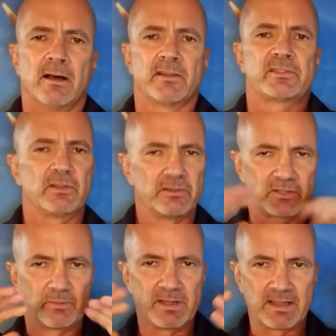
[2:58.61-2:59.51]
Also, there's
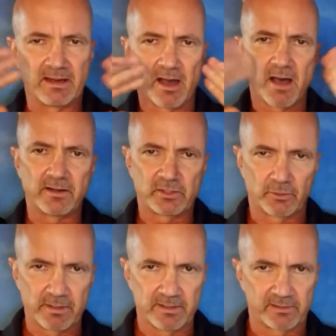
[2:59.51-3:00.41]
going to be that
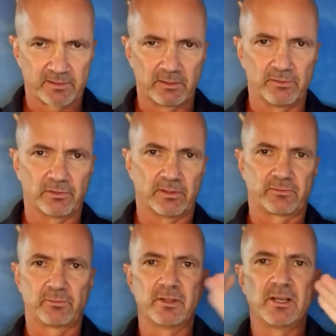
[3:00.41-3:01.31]
auditory exclusion.
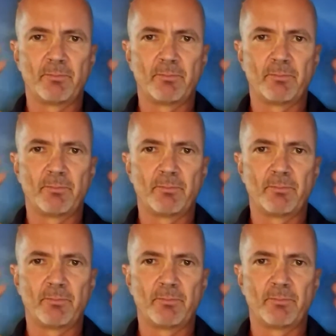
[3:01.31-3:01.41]
It's really a